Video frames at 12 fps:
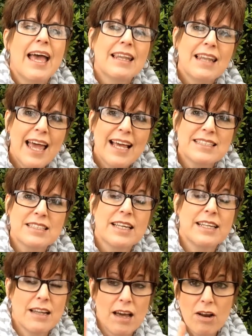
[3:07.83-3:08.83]

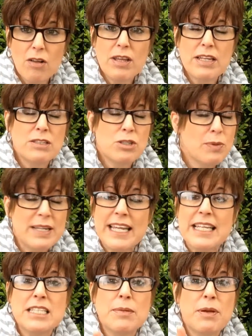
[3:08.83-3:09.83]
Lastly, not only do we
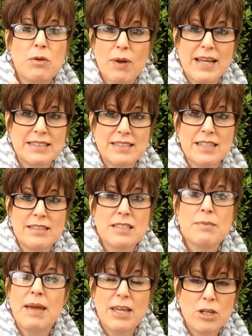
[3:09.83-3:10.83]
need to be rested
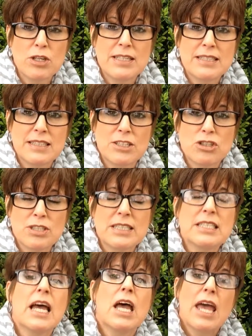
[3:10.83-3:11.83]
to make good
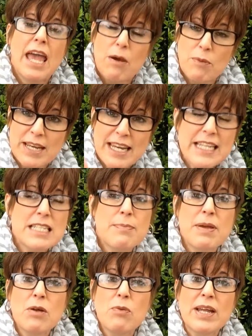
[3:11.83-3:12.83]
decisions, and we need to
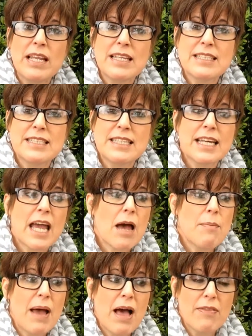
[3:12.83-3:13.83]
be realistic
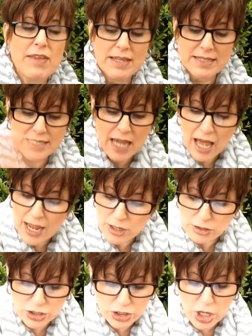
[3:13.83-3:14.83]
about the
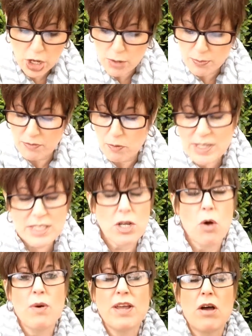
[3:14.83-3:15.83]
entire scope of what's
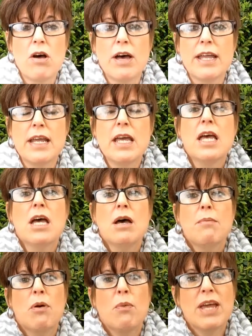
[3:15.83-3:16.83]
going on,
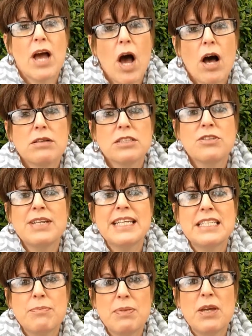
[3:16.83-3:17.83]
but we also need
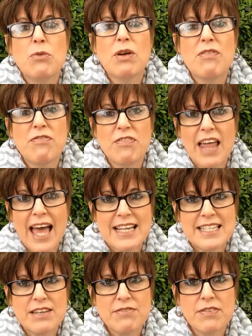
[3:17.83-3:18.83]
to be
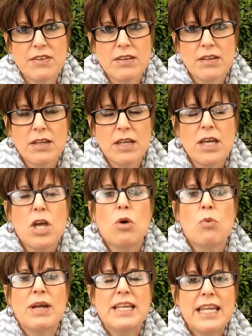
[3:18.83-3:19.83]
reflective.
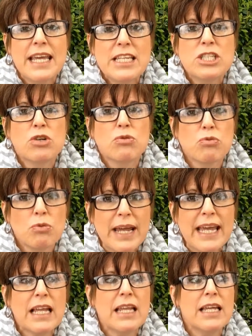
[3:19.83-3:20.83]
We need to
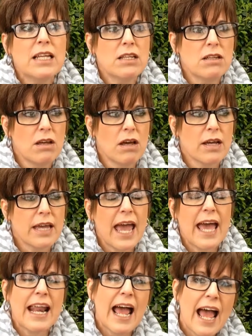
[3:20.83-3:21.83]
really look
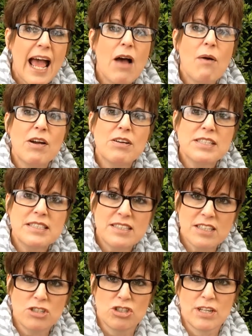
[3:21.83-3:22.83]
at how our
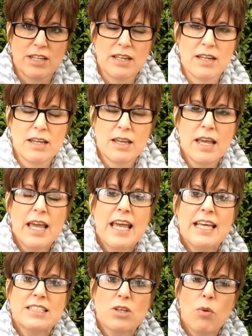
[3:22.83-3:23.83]
decision
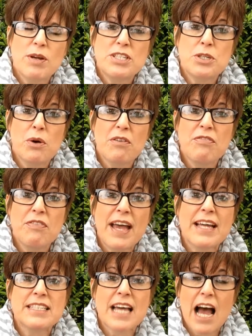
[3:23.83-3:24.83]
is going to
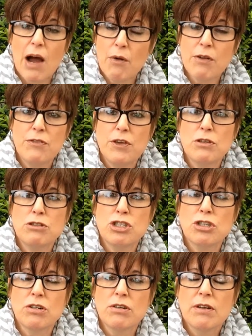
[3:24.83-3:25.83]
affect our
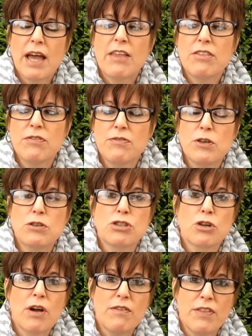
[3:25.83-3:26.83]
future and the
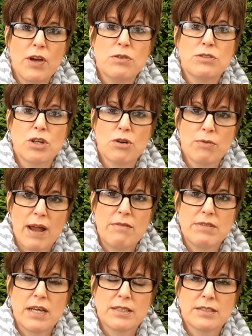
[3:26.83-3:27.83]
future of those
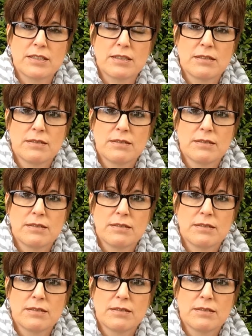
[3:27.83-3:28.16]
around us.